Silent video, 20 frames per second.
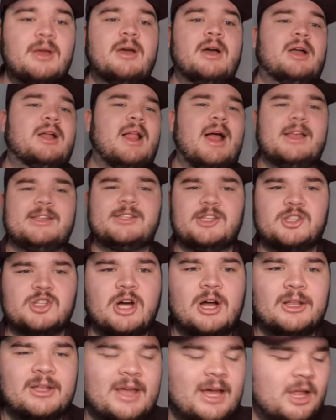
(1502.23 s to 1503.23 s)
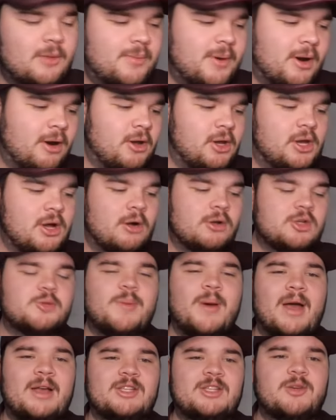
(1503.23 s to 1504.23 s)
a classic John Calipari coached
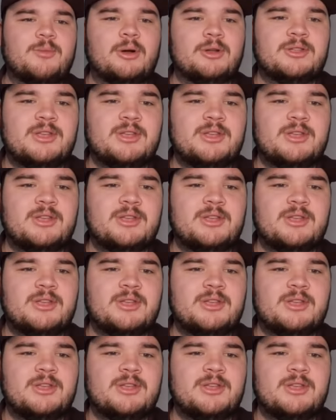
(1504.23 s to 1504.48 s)
basketball